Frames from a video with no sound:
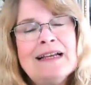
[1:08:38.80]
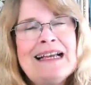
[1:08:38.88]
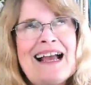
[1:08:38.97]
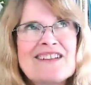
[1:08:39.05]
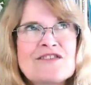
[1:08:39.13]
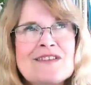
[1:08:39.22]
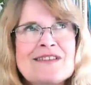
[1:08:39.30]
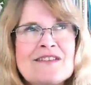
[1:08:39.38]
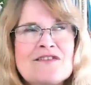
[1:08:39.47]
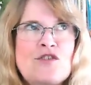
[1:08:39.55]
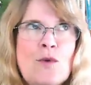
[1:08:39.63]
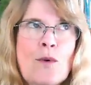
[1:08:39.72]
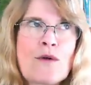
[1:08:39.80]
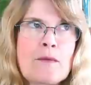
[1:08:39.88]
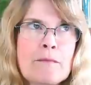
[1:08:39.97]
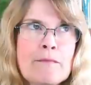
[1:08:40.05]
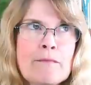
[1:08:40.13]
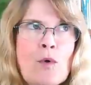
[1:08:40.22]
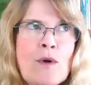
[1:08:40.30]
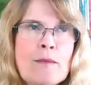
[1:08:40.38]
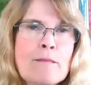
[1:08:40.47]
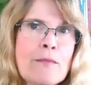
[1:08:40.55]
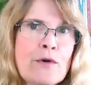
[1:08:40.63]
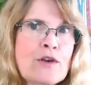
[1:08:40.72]
actually since you are the more
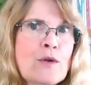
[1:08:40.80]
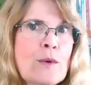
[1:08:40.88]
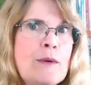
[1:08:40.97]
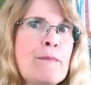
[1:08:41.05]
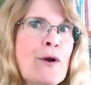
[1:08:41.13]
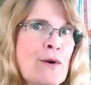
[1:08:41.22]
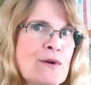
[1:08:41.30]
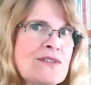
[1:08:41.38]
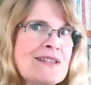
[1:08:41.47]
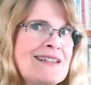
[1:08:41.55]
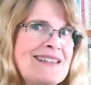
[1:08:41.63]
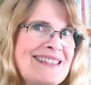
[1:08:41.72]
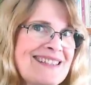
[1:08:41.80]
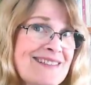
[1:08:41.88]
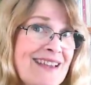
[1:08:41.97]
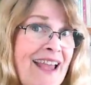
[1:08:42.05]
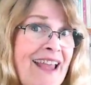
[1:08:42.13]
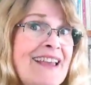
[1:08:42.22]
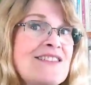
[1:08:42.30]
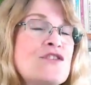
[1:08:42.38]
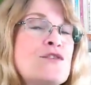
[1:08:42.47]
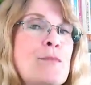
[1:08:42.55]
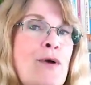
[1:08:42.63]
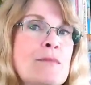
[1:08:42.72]
mercury person in this case
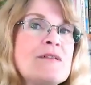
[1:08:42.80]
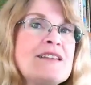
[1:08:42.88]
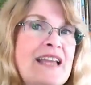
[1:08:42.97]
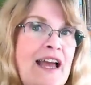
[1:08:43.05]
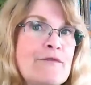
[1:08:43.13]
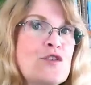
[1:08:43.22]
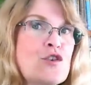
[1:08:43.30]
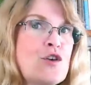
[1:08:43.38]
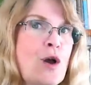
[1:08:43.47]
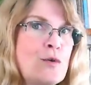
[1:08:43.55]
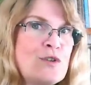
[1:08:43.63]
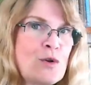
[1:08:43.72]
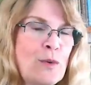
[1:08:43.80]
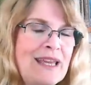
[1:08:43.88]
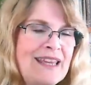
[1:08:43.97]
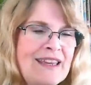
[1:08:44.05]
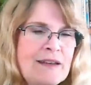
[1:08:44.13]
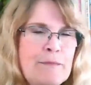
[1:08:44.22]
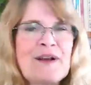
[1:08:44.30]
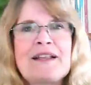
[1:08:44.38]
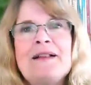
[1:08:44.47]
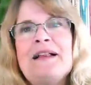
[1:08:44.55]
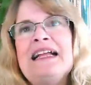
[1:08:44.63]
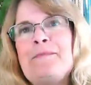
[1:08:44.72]
you probably have to go to it but
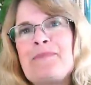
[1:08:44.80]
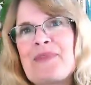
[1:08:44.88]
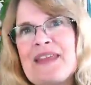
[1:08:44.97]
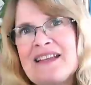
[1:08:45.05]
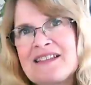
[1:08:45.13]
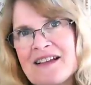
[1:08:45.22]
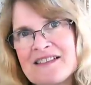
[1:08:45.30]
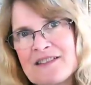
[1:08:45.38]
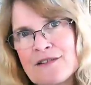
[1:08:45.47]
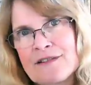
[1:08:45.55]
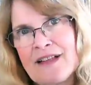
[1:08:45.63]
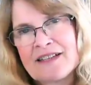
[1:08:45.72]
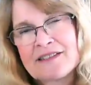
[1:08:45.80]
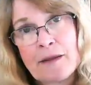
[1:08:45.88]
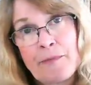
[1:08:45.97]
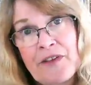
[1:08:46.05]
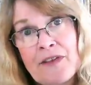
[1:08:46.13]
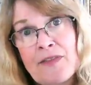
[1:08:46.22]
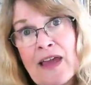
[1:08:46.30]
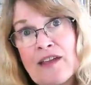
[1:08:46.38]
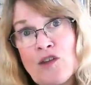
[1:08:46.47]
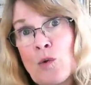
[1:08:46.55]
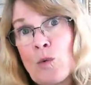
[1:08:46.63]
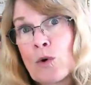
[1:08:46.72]
it does look like something that
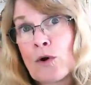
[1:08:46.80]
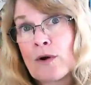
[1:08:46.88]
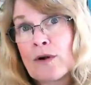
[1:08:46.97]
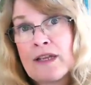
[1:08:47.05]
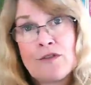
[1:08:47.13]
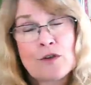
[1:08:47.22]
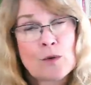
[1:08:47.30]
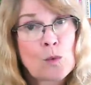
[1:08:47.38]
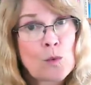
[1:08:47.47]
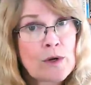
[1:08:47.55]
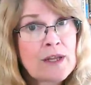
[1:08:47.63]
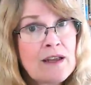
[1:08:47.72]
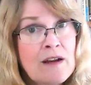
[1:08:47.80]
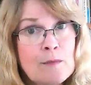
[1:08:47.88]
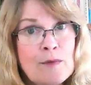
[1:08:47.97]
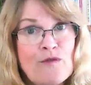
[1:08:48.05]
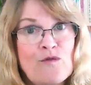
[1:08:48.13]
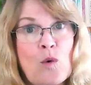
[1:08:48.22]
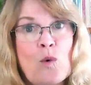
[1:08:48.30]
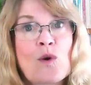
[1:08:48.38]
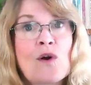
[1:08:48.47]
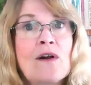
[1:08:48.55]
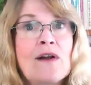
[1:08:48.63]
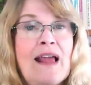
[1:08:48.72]
you were either working on
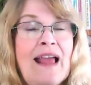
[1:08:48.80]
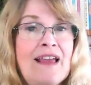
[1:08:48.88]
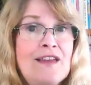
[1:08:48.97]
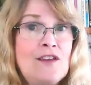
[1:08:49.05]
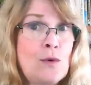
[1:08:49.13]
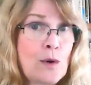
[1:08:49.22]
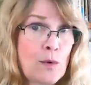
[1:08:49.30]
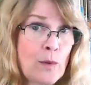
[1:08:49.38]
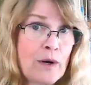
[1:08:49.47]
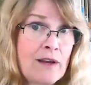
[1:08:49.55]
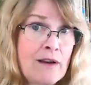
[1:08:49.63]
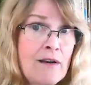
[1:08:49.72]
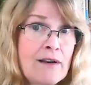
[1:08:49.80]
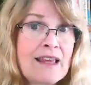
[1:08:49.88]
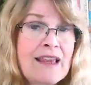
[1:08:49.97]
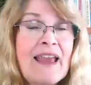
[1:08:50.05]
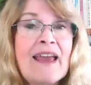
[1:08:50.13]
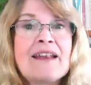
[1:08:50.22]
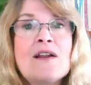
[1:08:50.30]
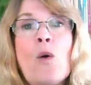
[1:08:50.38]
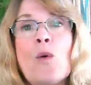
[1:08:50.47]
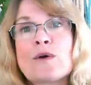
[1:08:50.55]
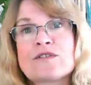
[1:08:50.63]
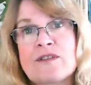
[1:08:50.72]
before and eh, you were working on again
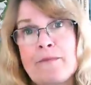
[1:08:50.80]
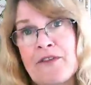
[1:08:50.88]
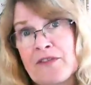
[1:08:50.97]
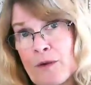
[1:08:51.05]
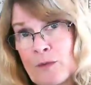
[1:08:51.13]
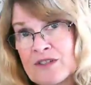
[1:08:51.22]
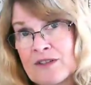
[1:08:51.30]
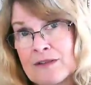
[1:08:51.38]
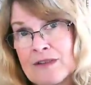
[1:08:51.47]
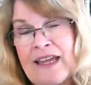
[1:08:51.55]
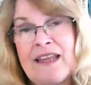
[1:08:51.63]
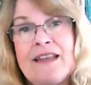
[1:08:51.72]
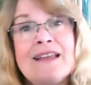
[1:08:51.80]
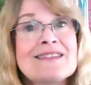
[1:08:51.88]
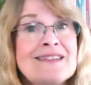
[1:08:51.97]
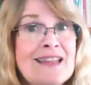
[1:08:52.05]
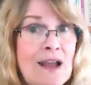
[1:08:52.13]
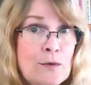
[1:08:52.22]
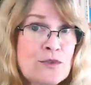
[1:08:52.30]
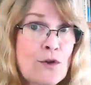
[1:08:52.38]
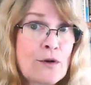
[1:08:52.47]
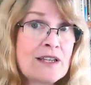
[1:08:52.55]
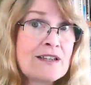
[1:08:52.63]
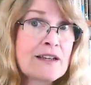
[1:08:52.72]
or something that was delayed is now
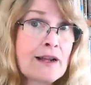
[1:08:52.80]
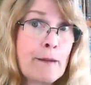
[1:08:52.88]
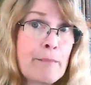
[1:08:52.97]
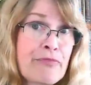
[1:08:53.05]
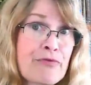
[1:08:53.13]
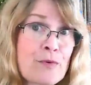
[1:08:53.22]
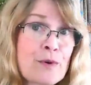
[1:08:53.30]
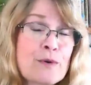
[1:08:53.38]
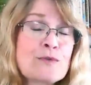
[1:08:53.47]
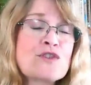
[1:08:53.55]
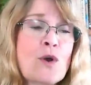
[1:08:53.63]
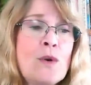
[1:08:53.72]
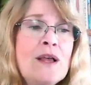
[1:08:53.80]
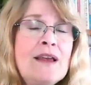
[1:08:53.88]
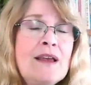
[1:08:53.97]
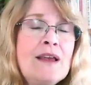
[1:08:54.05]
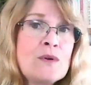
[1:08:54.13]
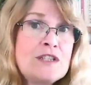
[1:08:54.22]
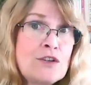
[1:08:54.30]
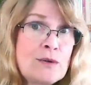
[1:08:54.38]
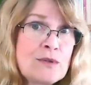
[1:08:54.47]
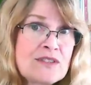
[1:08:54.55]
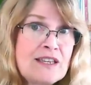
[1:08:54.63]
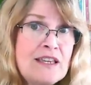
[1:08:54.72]
starting to come through. So we do
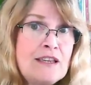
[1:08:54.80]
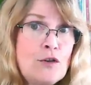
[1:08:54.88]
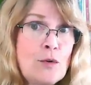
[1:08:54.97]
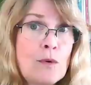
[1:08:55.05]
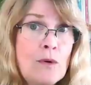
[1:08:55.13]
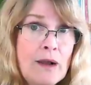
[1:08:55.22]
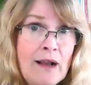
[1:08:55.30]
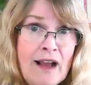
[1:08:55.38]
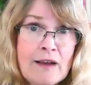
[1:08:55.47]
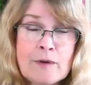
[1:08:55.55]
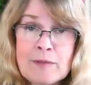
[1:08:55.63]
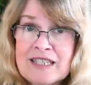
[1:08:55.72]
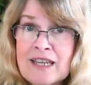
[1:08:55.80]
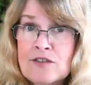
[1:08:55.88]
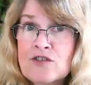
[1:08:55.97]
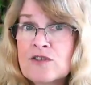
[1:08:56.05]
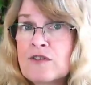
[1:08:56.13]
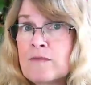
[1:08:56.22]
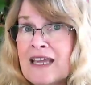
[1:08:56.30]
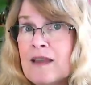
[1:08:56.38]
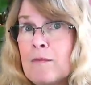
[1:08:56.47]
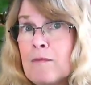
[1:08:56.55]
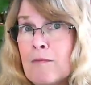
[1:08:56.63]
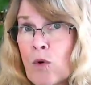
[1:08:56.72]
see you have a potential of
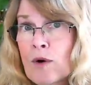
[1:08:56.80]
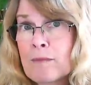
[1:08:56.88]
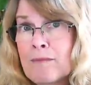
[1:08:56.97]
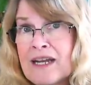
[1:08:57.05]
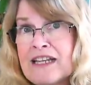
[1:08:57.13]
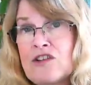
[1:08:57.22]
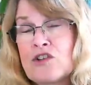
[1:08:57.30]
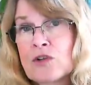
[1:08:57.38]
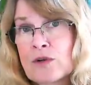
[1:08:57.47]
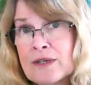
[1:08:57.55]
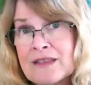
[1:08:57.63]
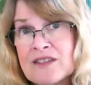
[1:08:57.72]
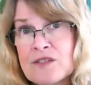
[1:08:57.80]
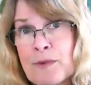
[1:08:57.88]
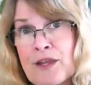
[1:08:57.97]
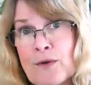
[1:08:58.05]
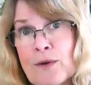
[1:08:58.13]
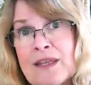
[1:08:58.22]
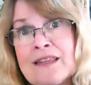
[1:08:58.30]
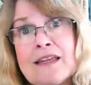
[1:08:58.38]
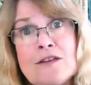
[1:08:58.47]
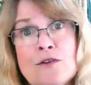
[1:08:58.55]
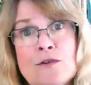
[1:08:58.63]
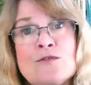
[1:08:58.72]
making more money during this period
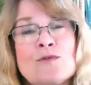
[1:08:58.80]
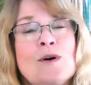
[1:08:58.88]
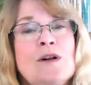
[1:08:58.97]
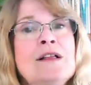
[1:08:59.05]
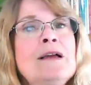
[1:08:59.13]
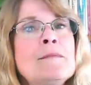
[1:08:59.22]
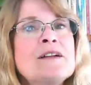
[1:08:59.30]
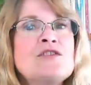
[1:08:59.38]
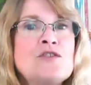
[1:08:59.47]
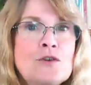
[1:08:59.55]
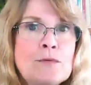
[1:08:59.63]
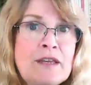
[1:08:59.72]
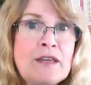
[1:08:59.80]
than usual, but do be